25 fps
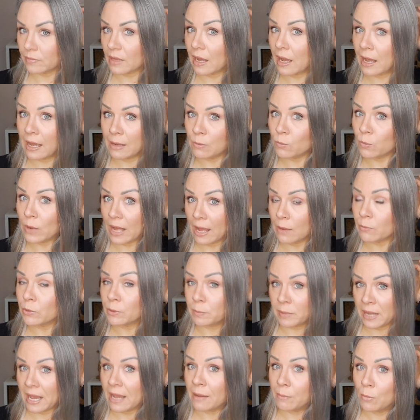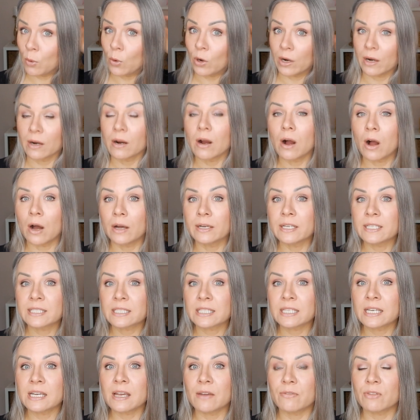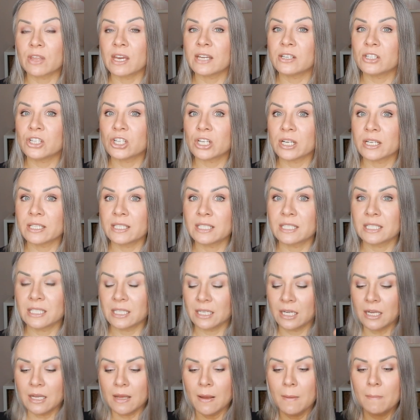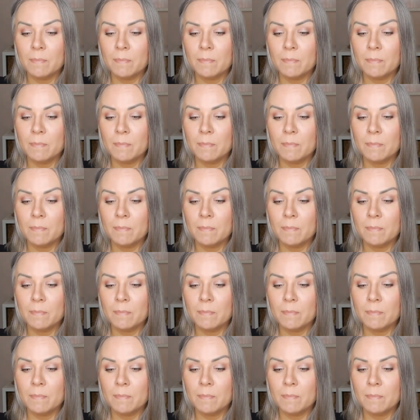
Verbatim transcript: I, I would pay more. Honestly, if they just